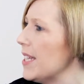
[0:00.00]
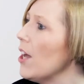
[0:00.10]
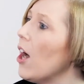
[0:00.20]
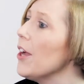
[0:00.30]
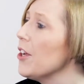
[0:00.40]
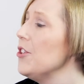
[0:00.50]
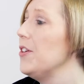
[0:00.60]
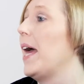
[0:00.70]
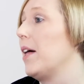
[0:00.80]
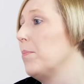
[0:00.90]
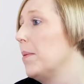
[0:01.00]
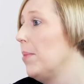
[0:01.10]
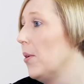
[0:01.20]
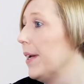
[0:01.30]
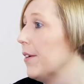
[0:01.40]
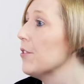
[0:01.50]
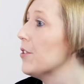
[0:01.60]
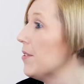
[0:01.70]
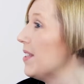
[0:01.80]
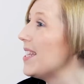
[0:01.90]
how can you help employers
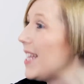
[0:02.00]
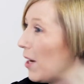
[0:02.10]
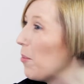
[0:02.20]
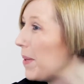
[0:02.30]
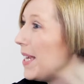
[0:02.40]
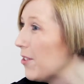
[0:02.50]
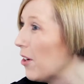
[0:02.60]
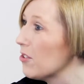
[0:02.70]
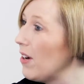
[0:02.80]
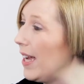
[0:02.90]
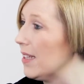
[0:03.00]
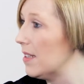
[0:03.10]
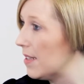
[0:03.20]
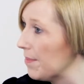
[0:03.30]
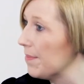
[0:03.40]
to set up these contracts?